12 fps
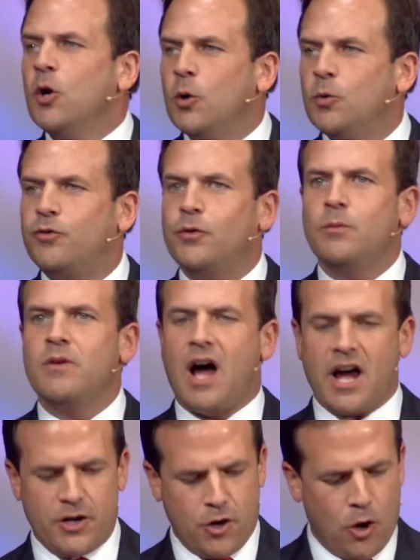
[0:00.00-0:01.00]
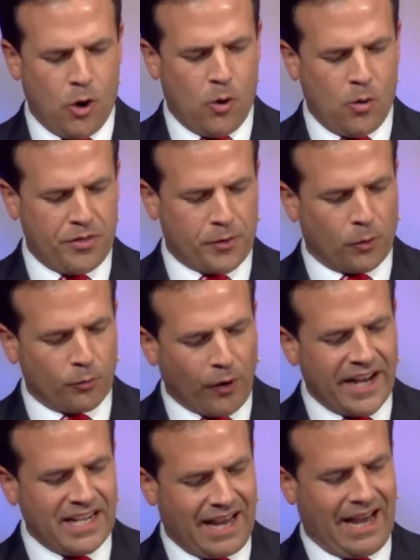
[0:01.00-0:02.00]
who do not know their
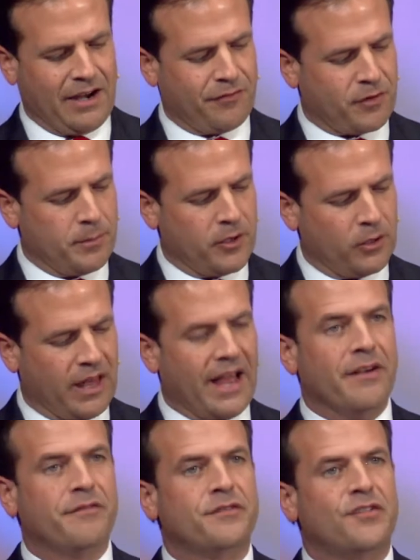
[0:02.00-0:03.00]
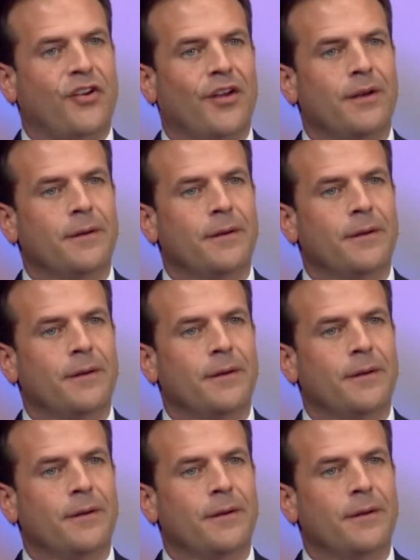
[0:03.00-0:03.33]
right hand from their left,